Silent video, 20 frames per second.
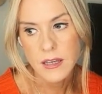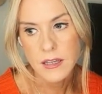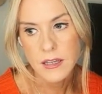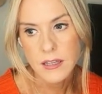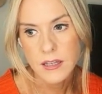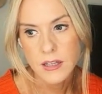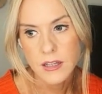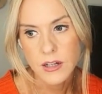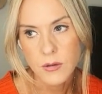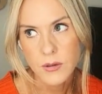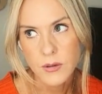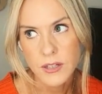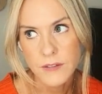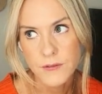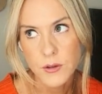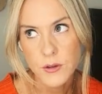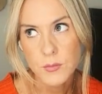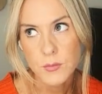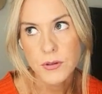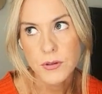you know, and
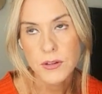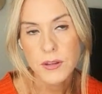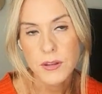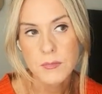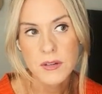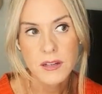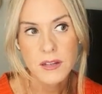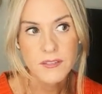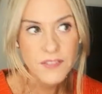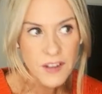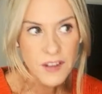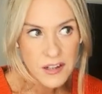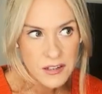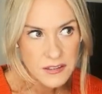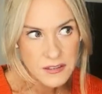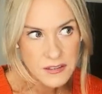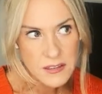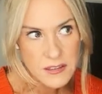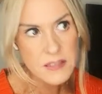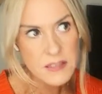if you book them in
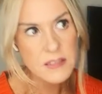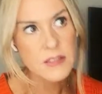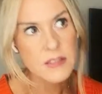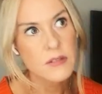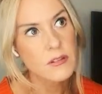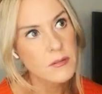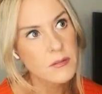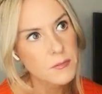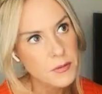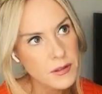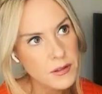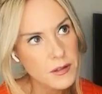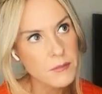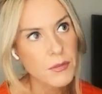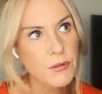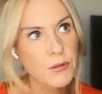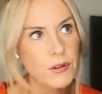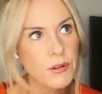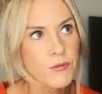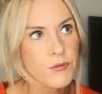advance, you can book them
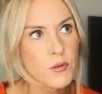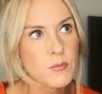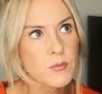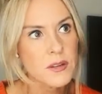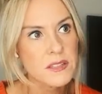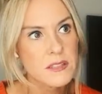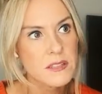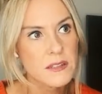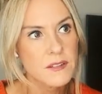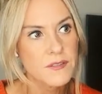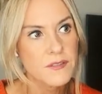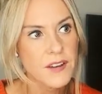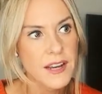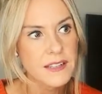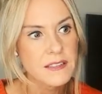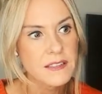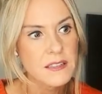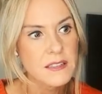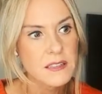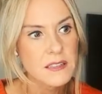3, 4 months in
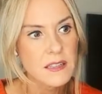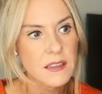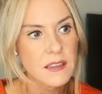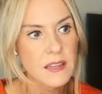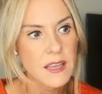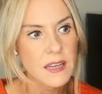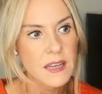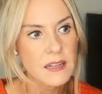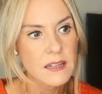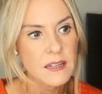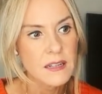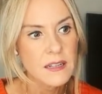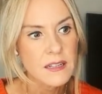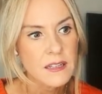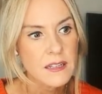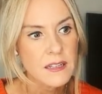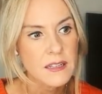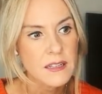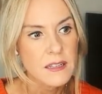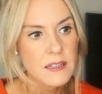advance and then
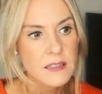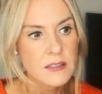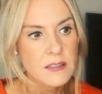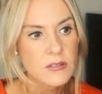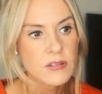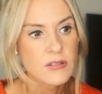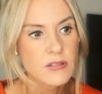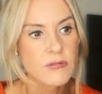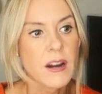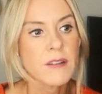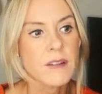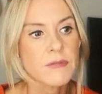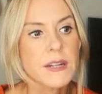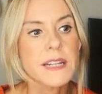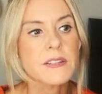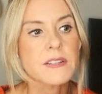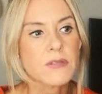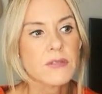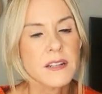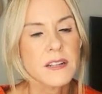really
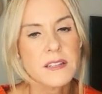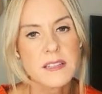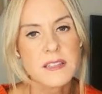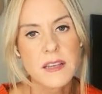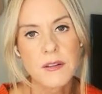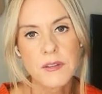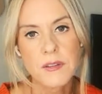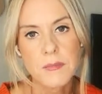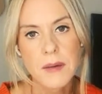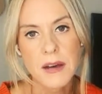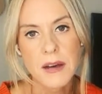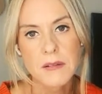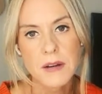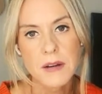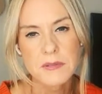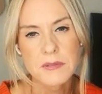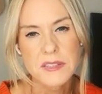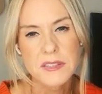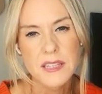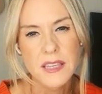try and sell them out. I
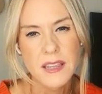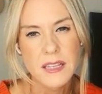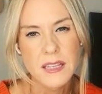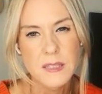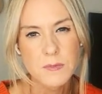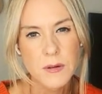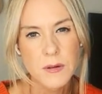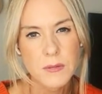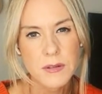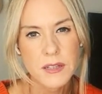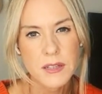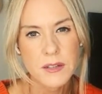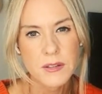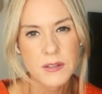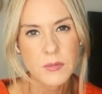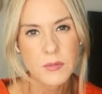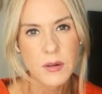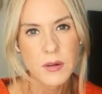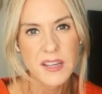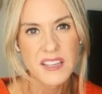would say that's probably a good
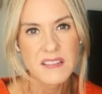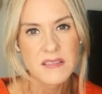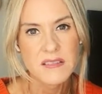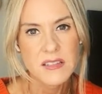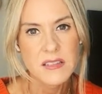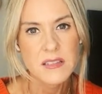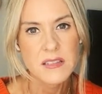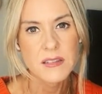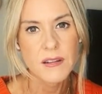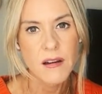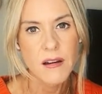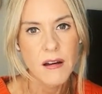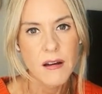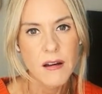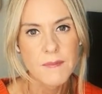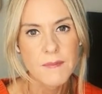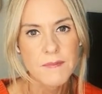way to start.